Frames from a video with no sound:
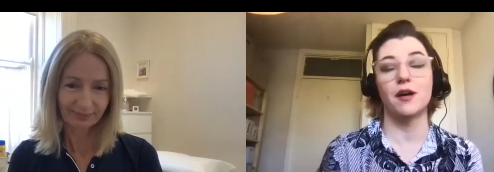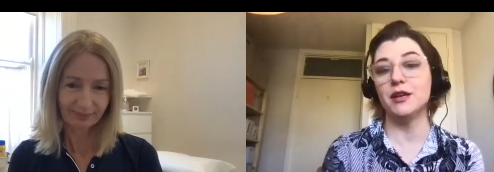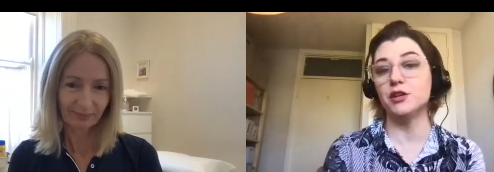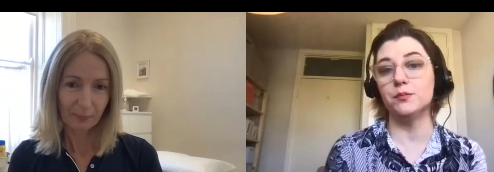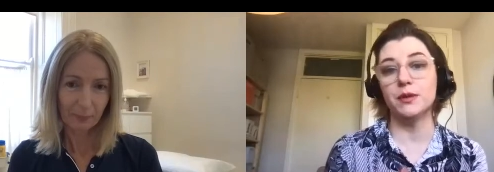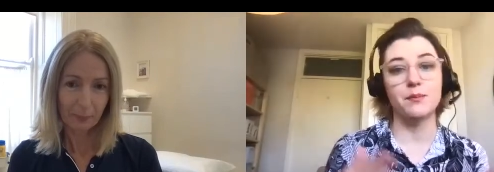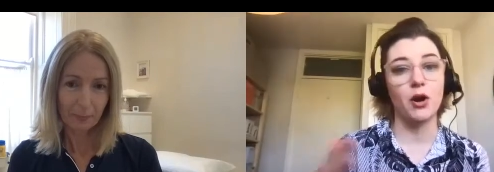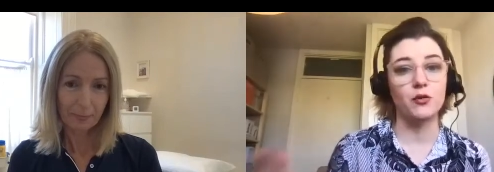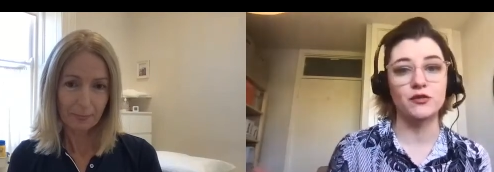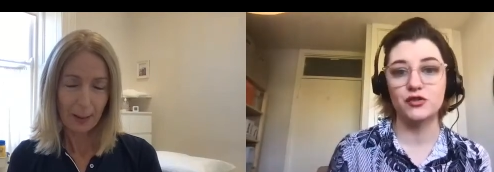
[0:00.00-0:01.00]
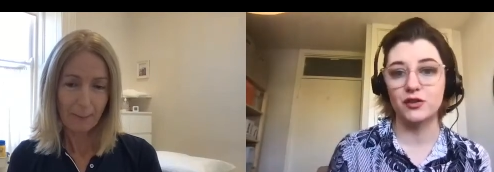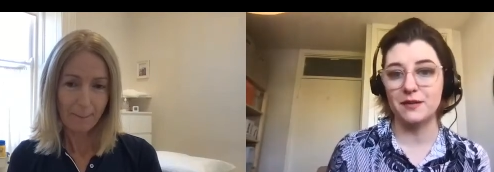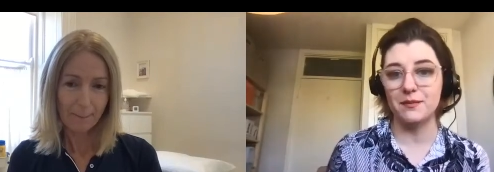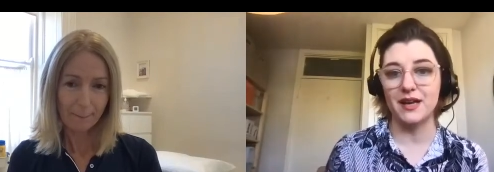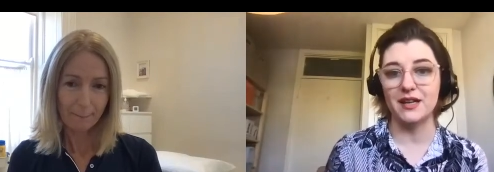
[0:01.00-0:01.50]
Speaker 1: I mean, you'd be
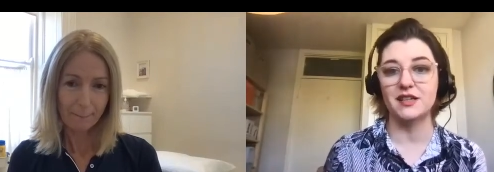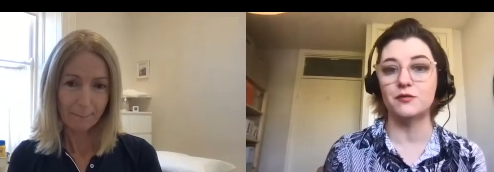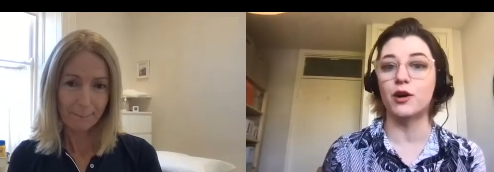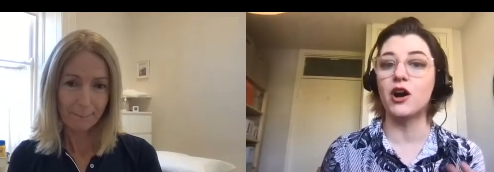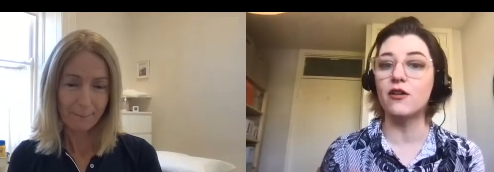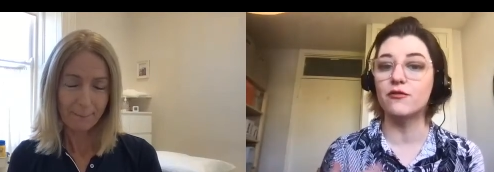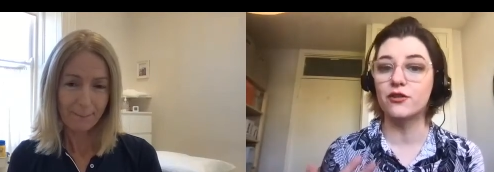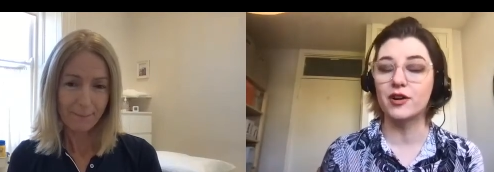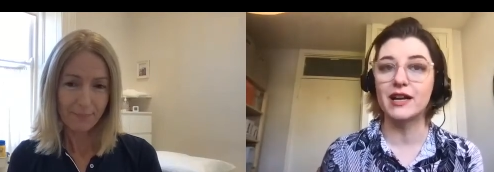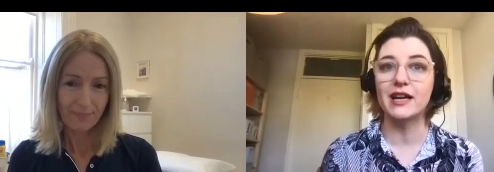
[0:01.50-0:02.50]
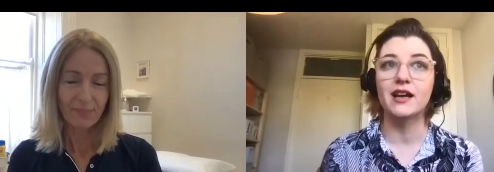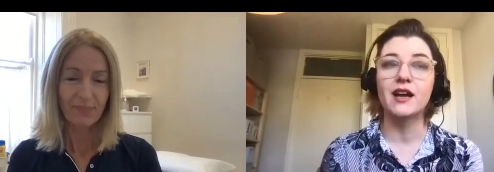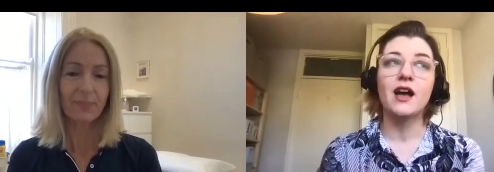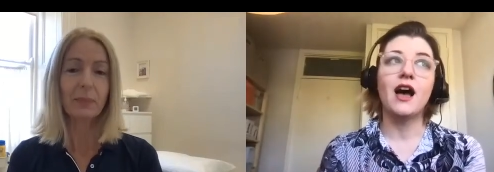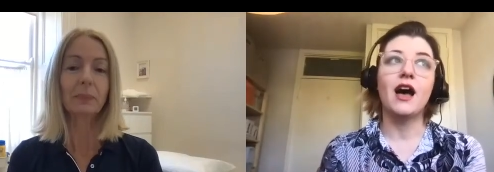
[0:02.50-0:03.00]
post-treatment and recovery.
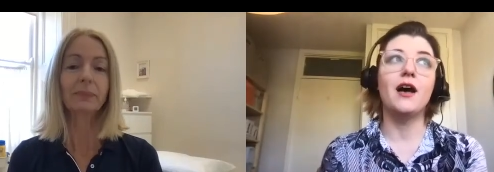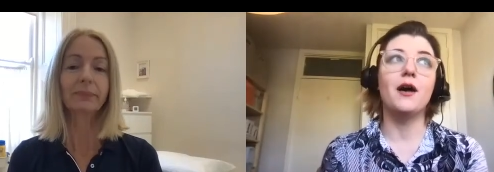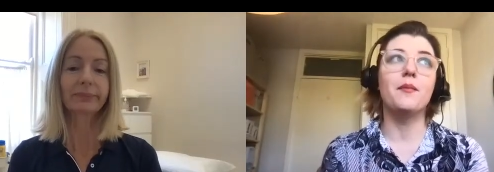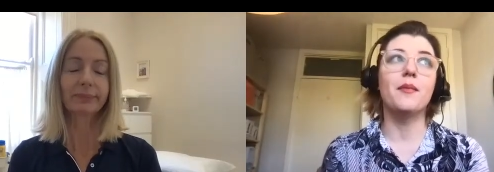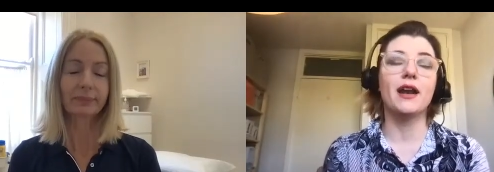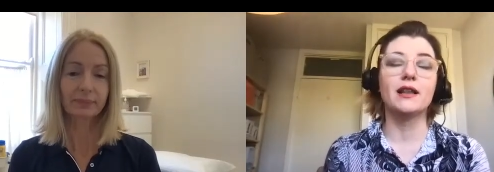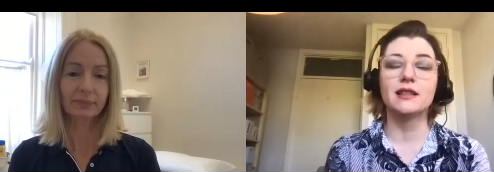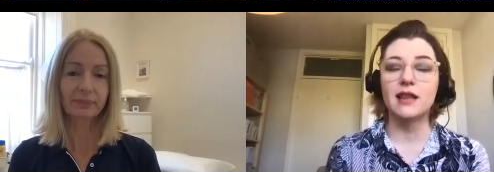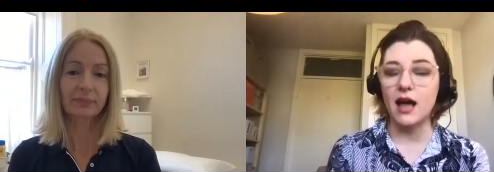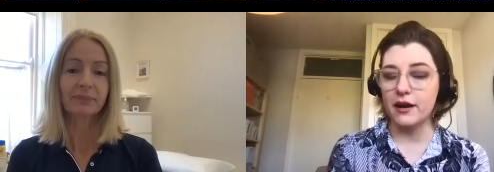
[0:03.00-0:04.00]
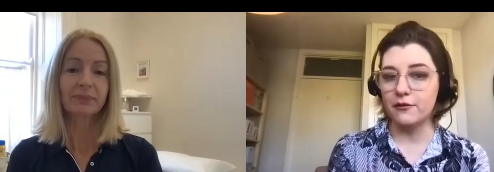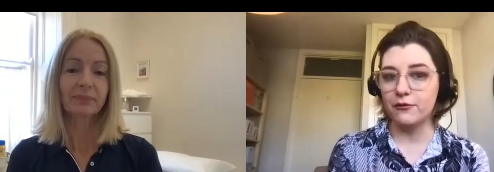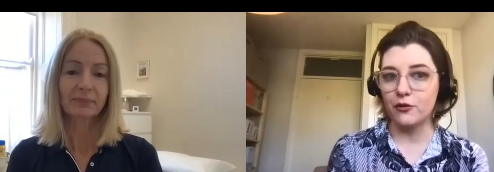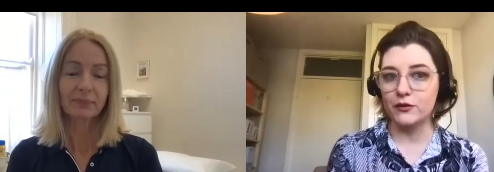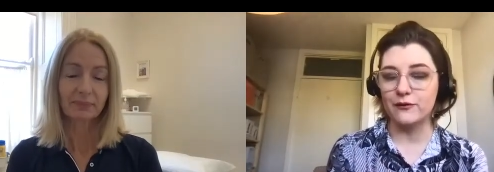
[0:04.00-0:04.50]
Um, and a lot of
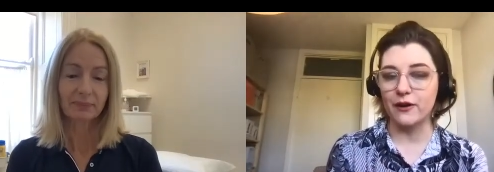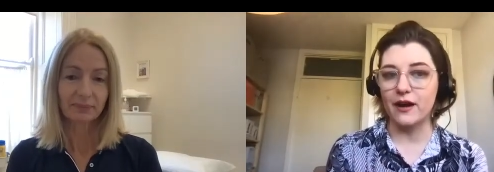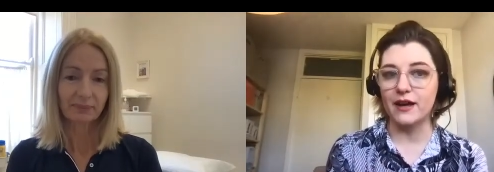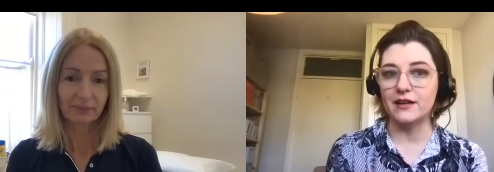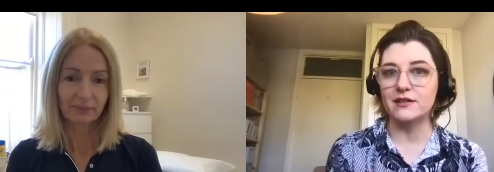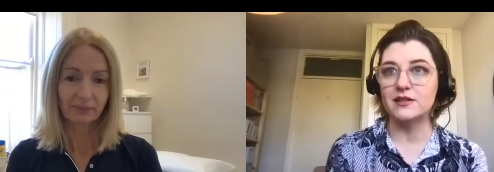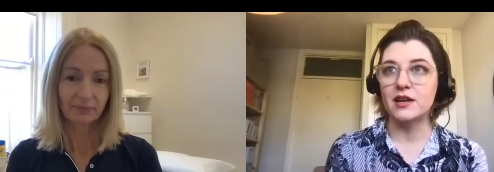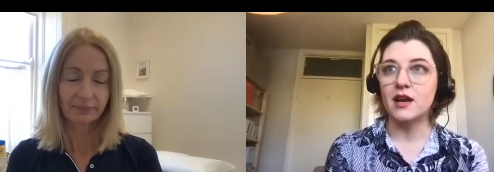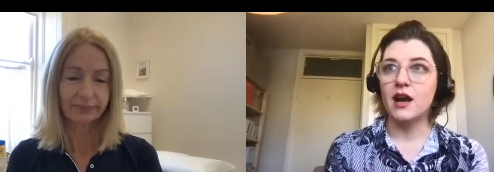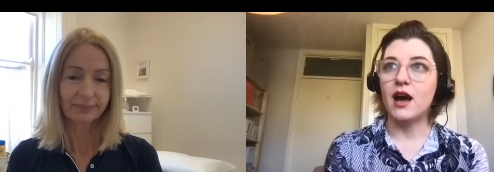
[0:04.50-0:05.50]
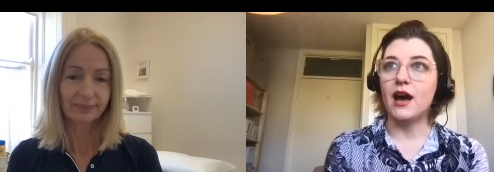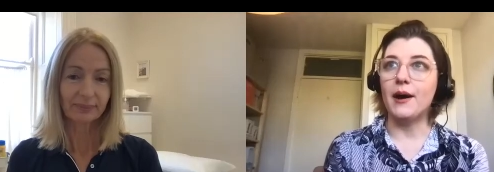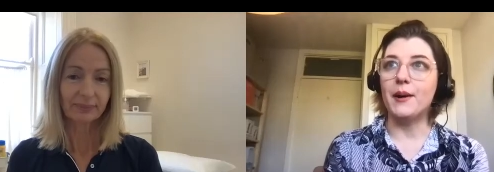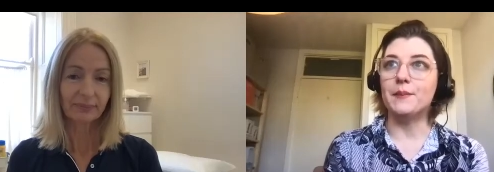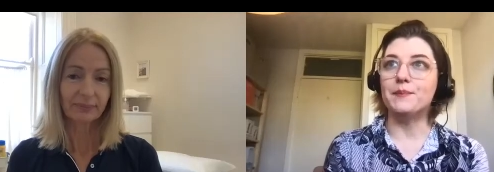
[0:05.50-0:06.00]
folks find,
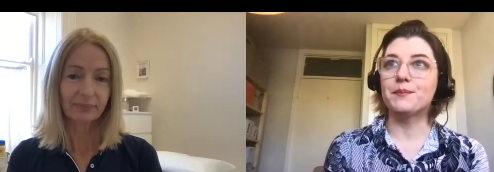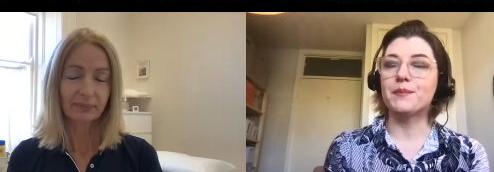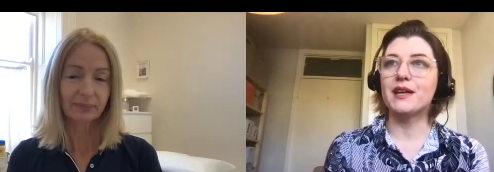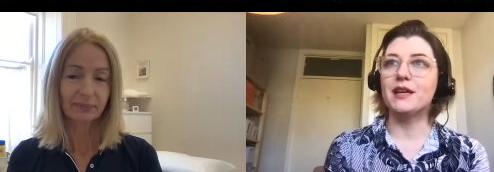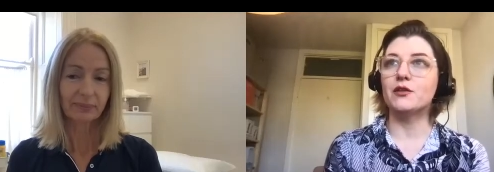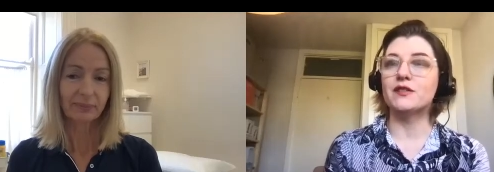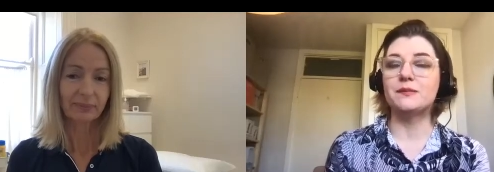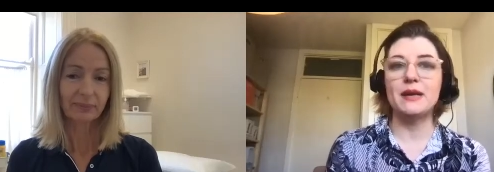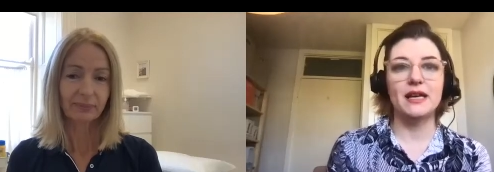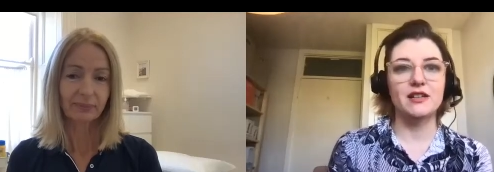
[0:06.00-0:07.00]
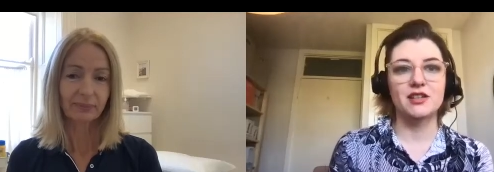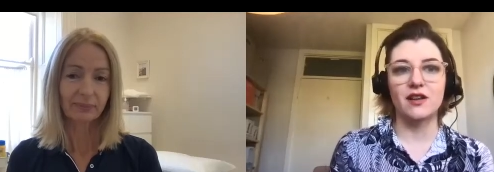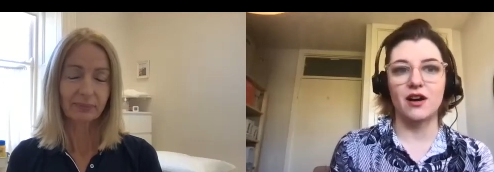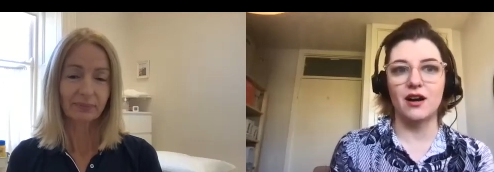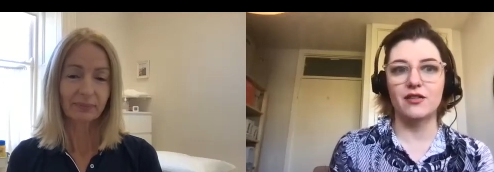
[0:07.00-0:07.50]
um, you know, speaking to
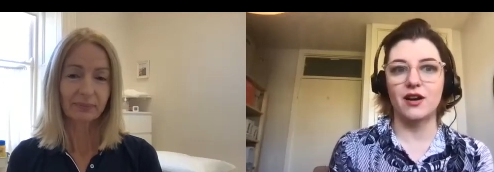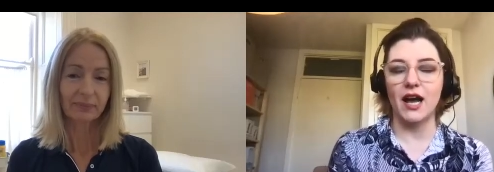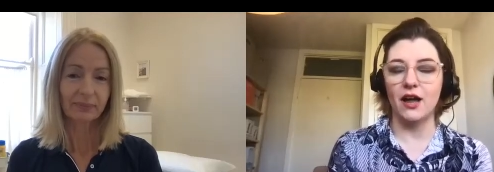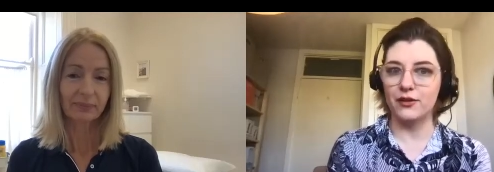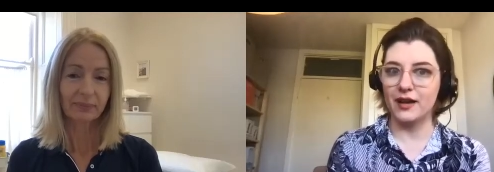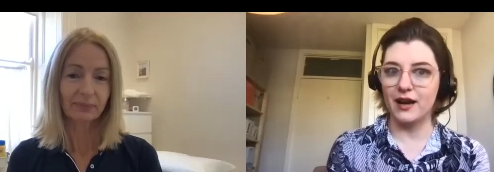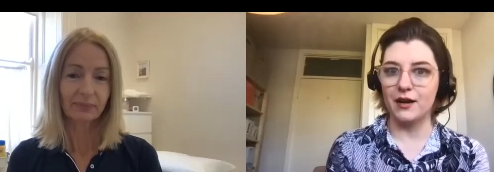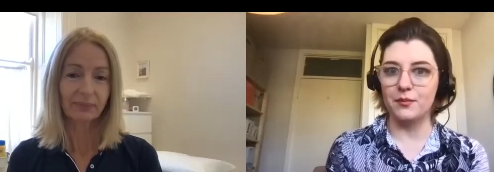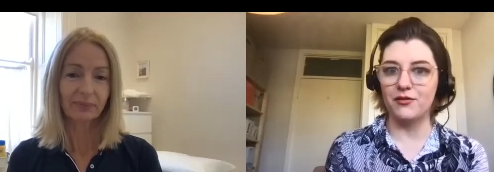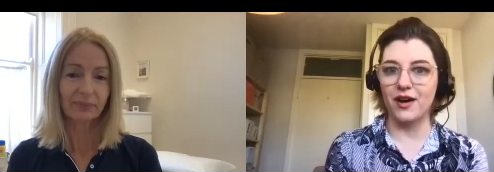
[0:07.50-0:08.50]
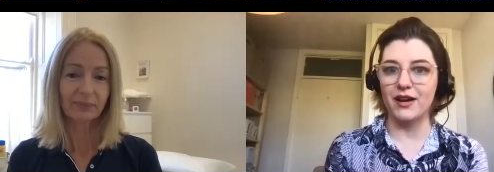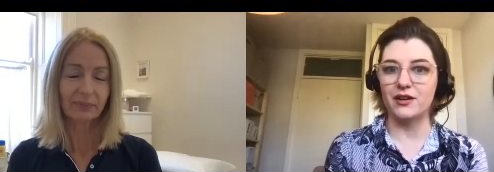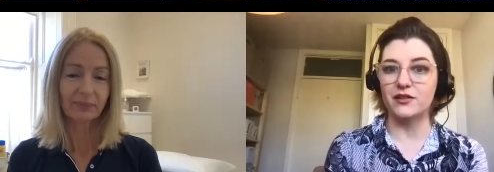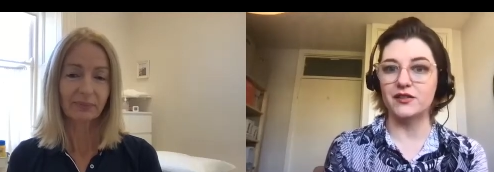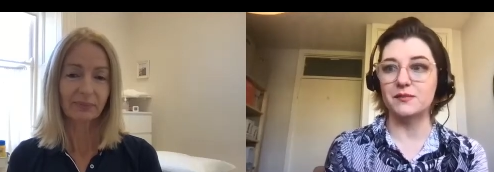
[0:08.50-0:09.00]
their, their healthcare
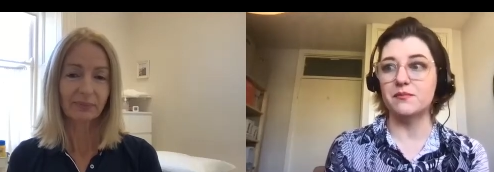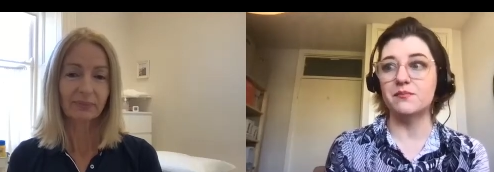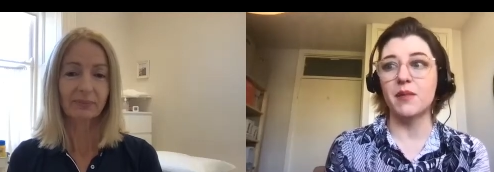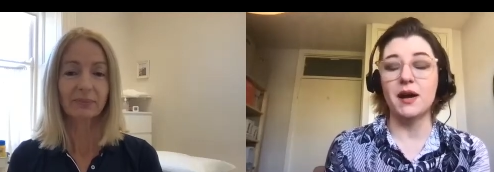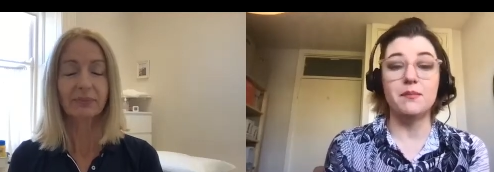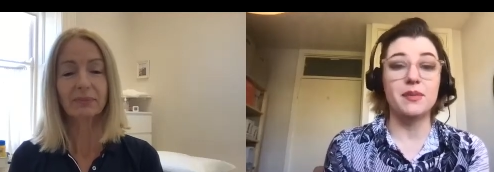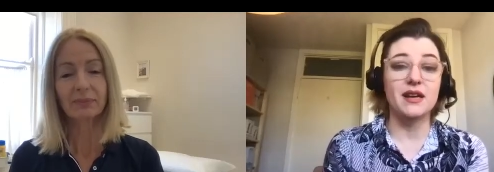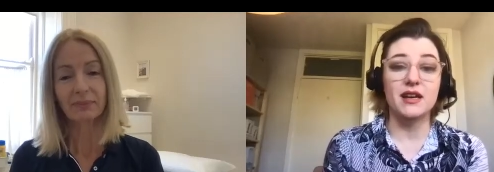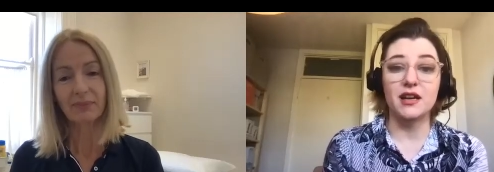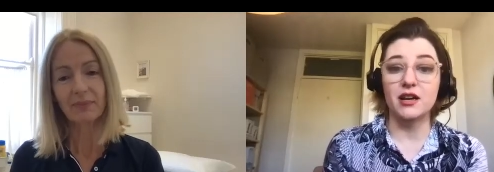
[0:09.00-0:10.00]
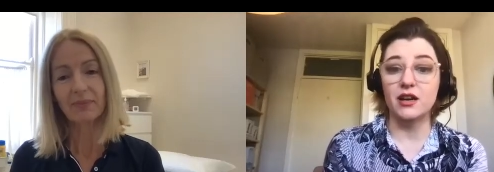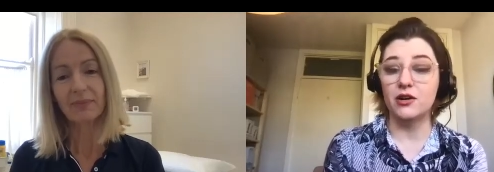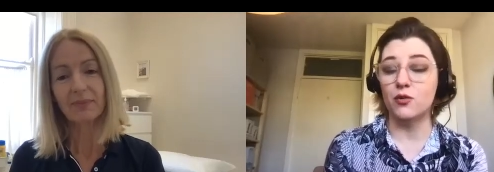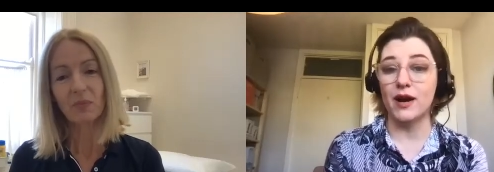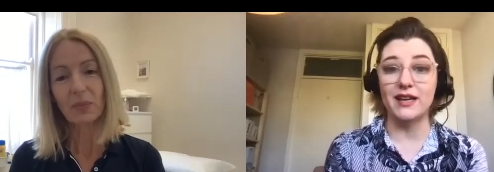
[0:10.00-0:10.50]
providers might be
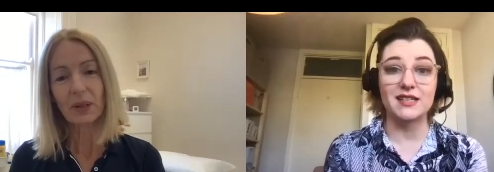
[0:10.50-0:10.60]
quite